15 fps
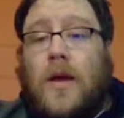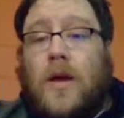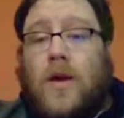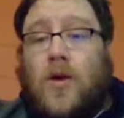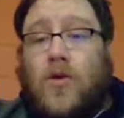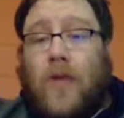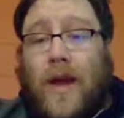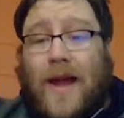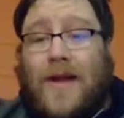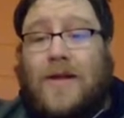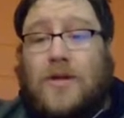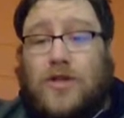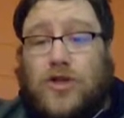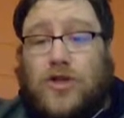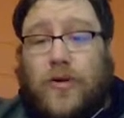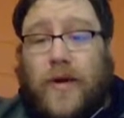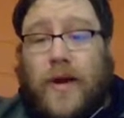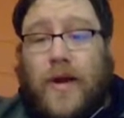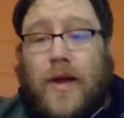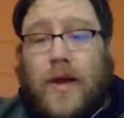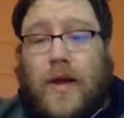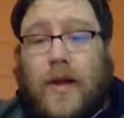grand
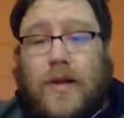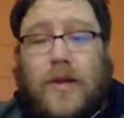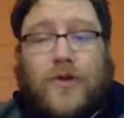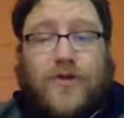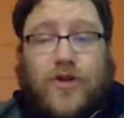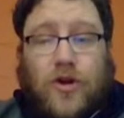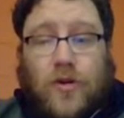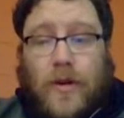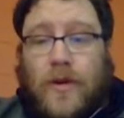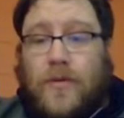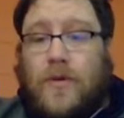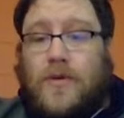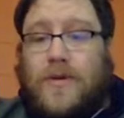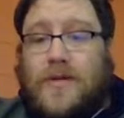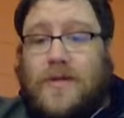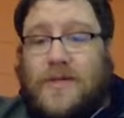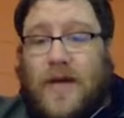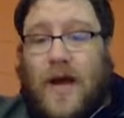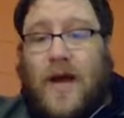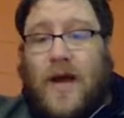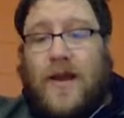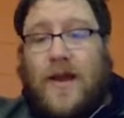jury, and the jury will
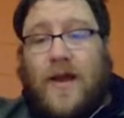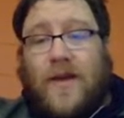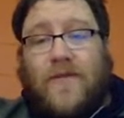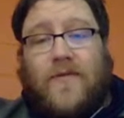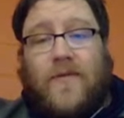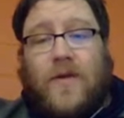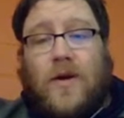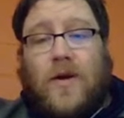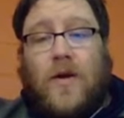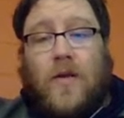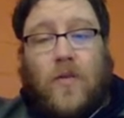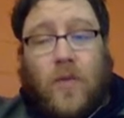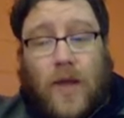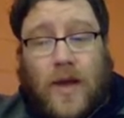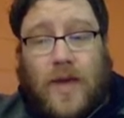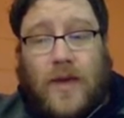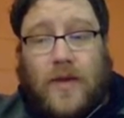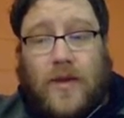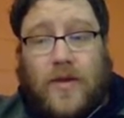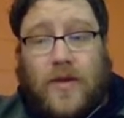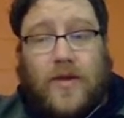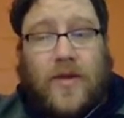decide if
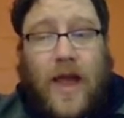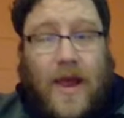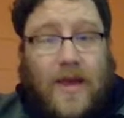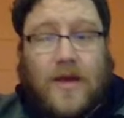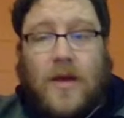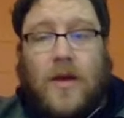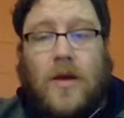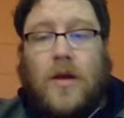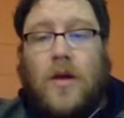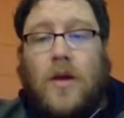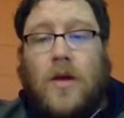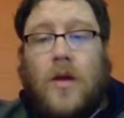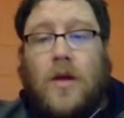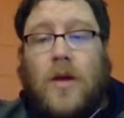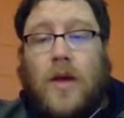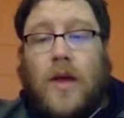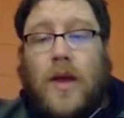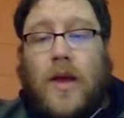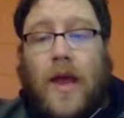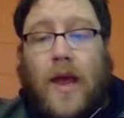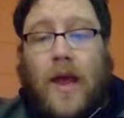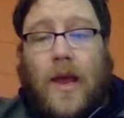the state
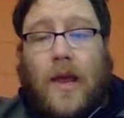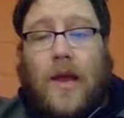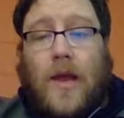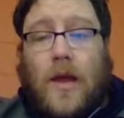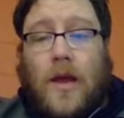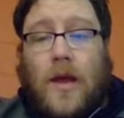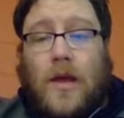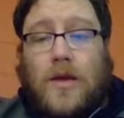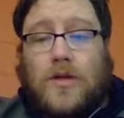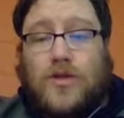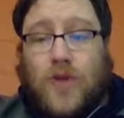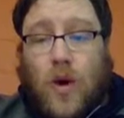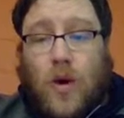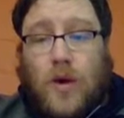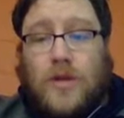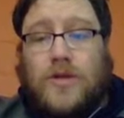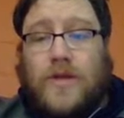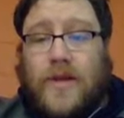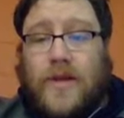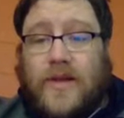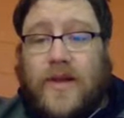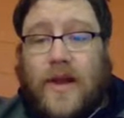can
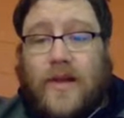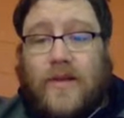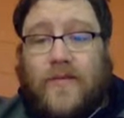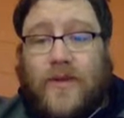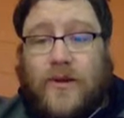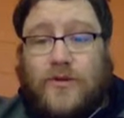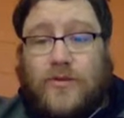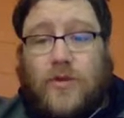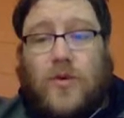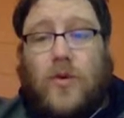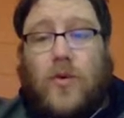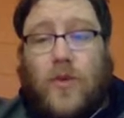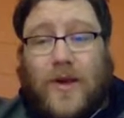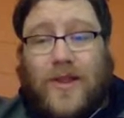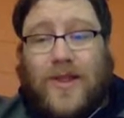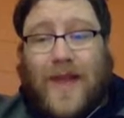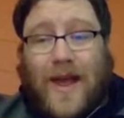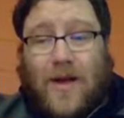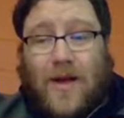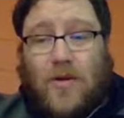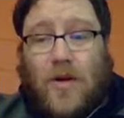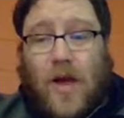charge this individual with
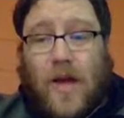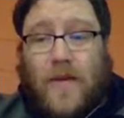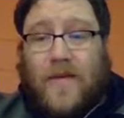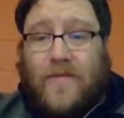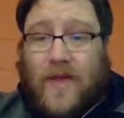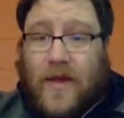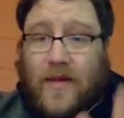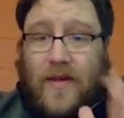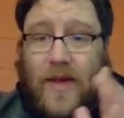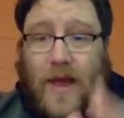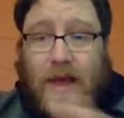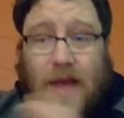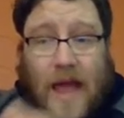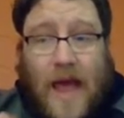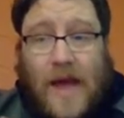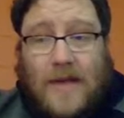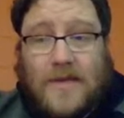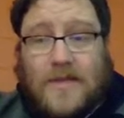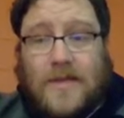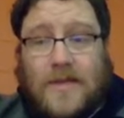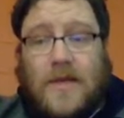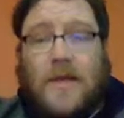that crime. If they say
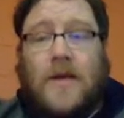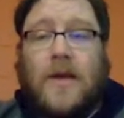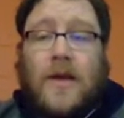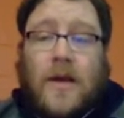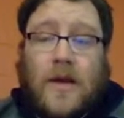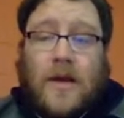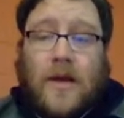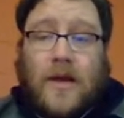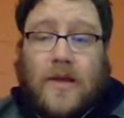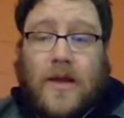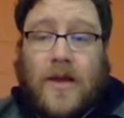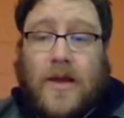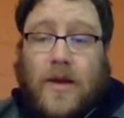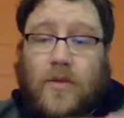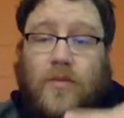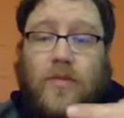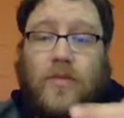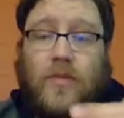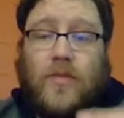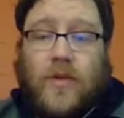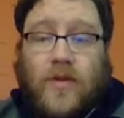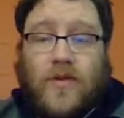yes, then it
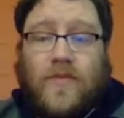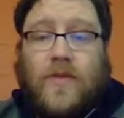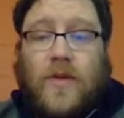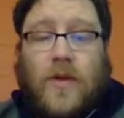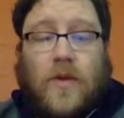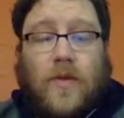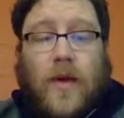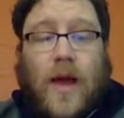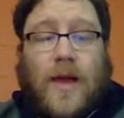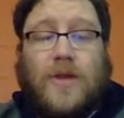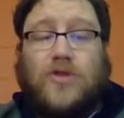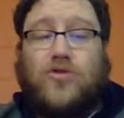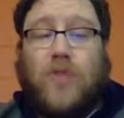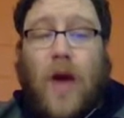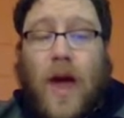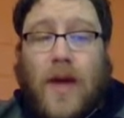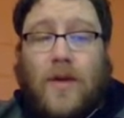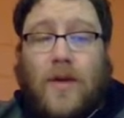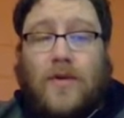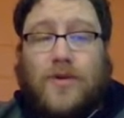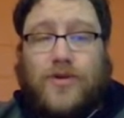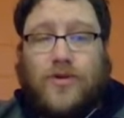will move to a
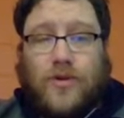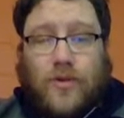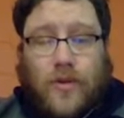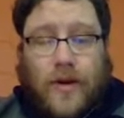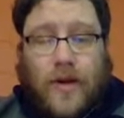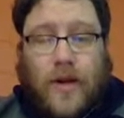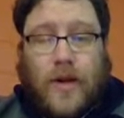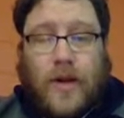trial jury,